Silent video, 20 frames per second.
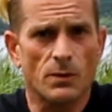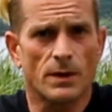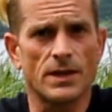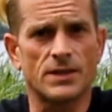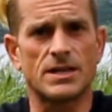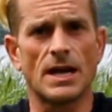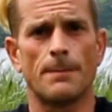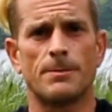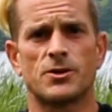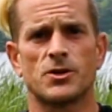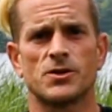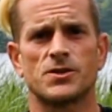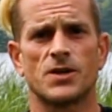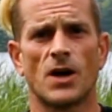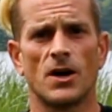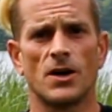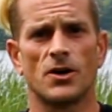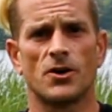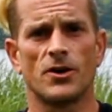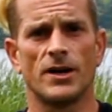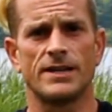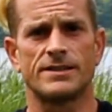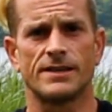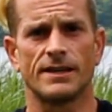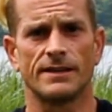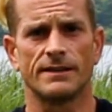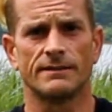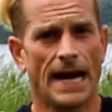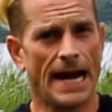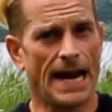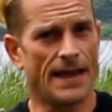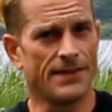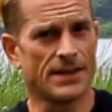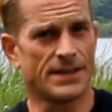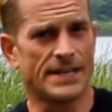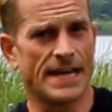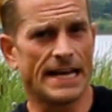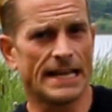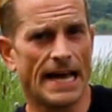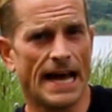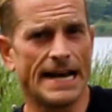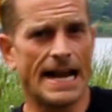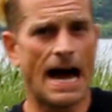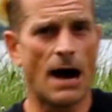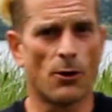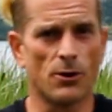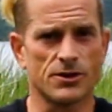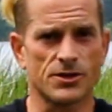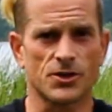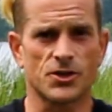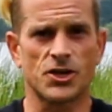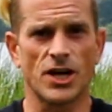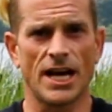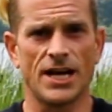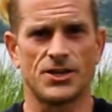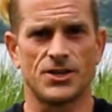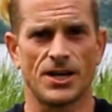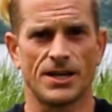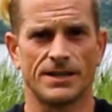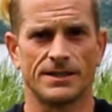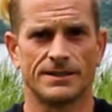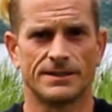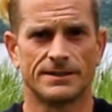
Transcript: when the temperatures start increasing and the daylight hours are changing.